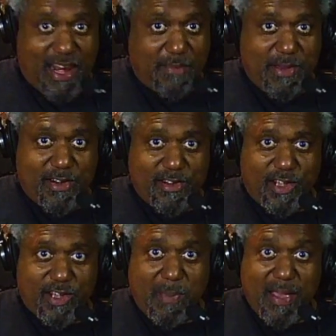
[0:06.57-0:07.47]
I'm here to
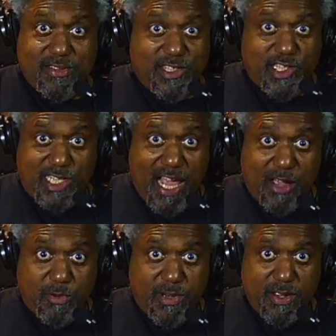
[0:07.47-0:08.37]
talk about
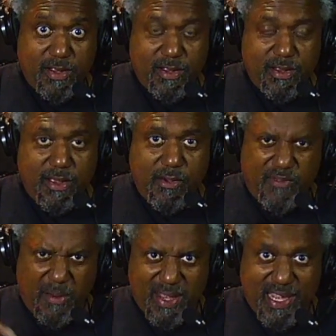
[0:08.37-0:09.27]
sound
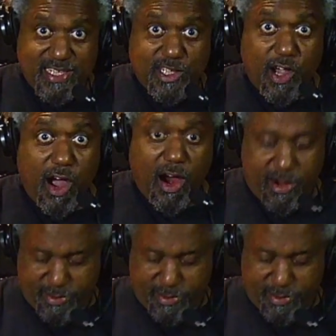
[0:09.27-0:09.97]
from a guitar.